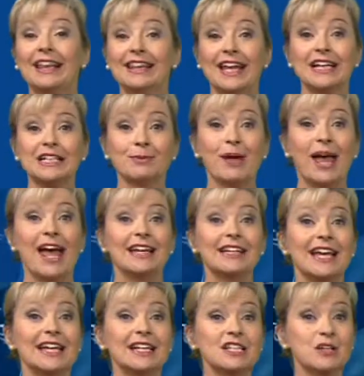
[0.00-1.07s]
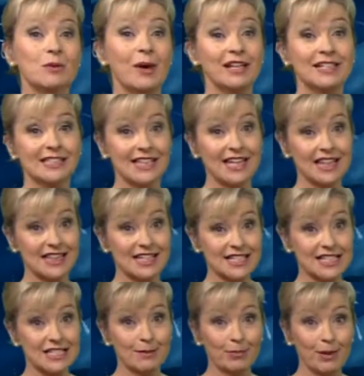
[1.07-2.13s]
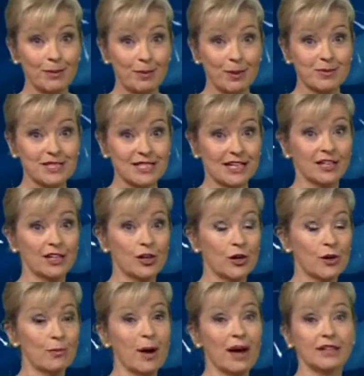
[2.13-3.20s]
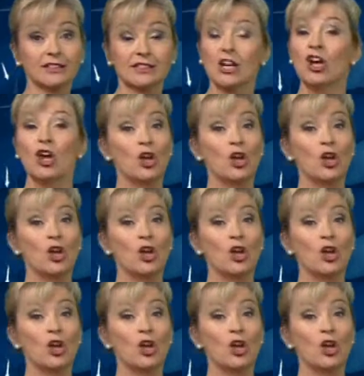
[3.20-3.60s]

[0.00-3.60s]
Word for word: Then, as we head into Wednesday, this is the blip I was telling you about.